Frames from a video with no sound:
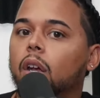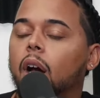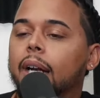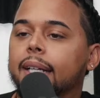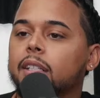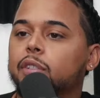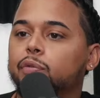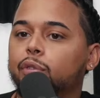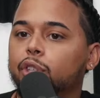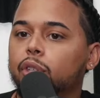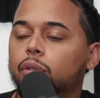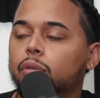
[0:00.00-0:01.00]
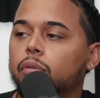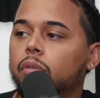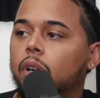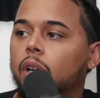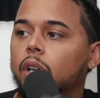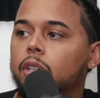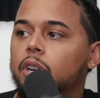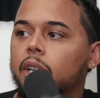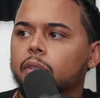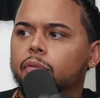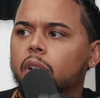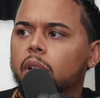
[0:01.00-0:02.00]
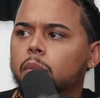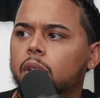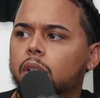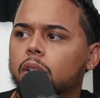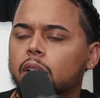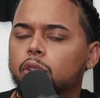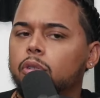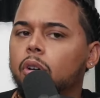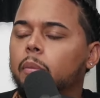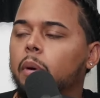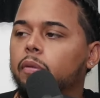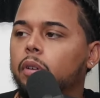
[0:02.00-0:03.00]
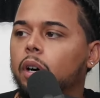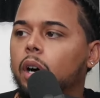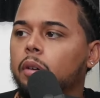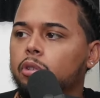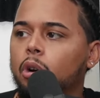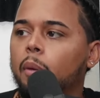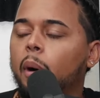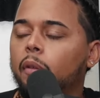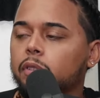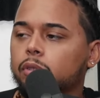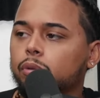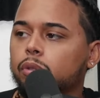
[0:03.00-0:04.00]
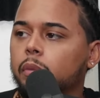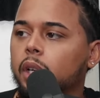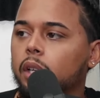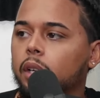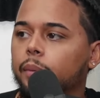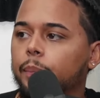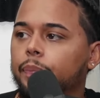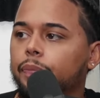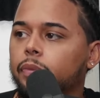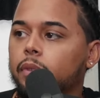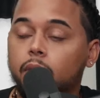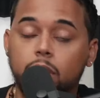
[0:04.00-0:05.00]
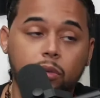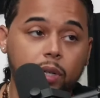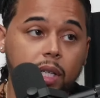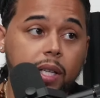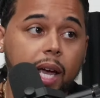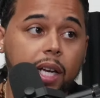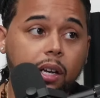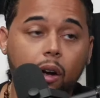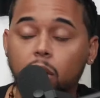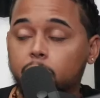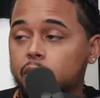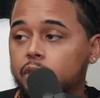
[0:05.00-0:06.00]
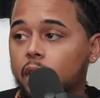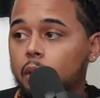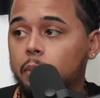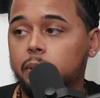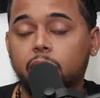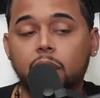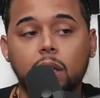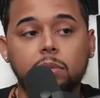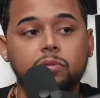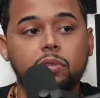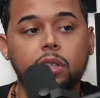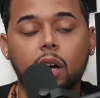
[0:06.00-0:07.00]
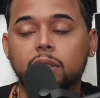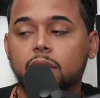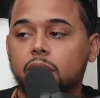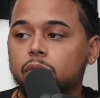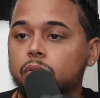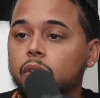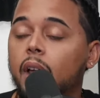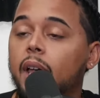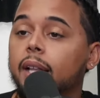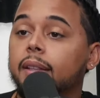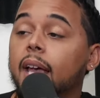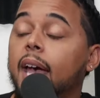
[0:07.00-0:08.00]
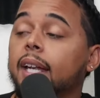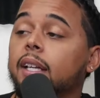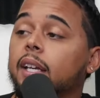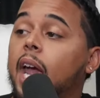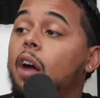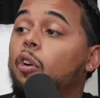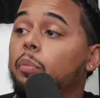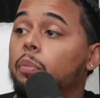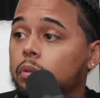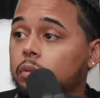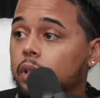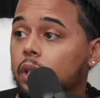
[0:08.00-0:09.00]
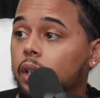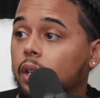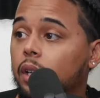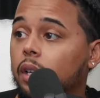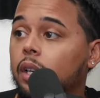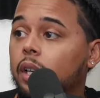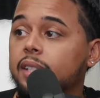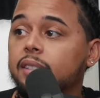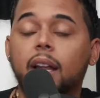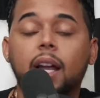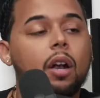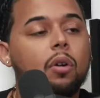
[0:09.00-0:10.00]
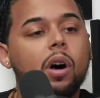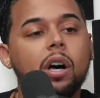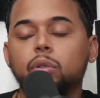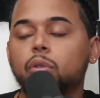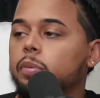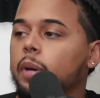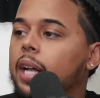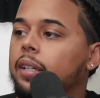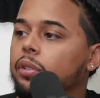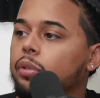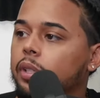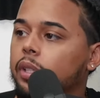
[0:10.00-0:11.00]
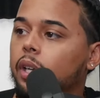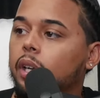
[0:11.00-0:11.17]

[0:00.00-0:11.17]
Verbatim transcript: I did this for you, and you're not defending me. Like, you know, I'm off. Of, you know, I'm off of social media." So he did that. He called Mitch out. I'm gonna play the clips for context soon. Then Karrahbooo, he said, "I don't want to do this, but I had to do it."